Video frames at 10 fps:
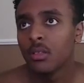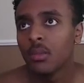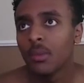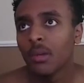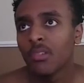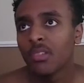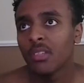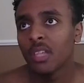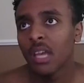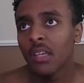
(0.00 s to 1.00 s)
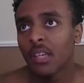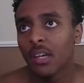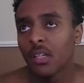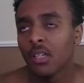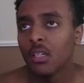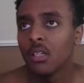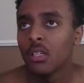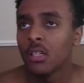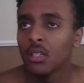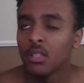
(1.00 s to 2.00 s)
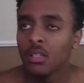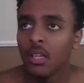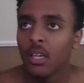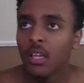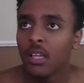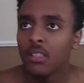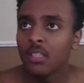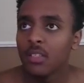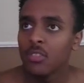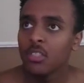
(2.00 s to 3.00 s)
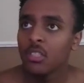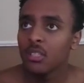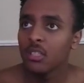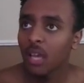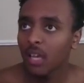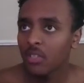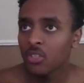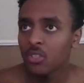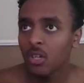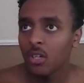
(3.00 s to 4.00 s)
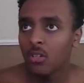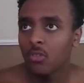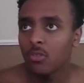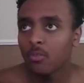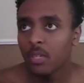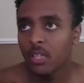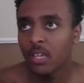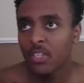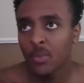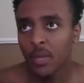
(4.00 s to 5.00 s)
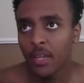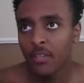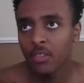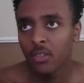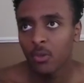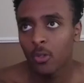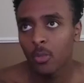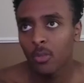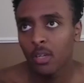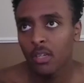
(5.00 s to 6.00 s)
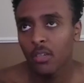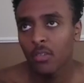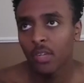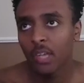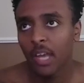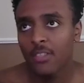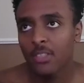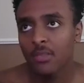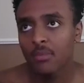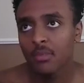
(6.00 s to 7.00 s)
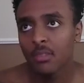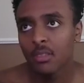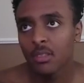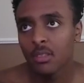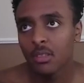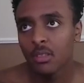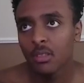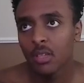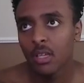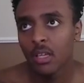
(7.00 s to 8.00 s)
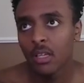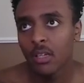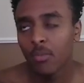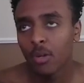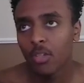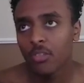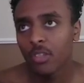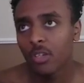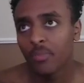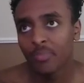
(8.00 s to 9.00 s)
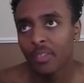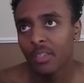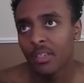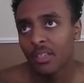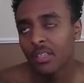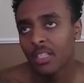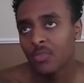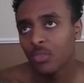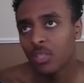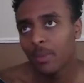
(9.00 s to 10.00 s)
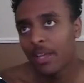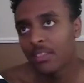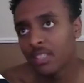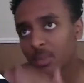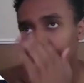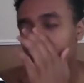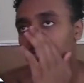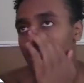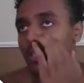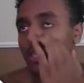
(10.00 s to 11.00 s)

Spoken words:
Here. And essentially, I just saw, mitigation back into the order block, reaction, and we're good to go. That's really my anticipation.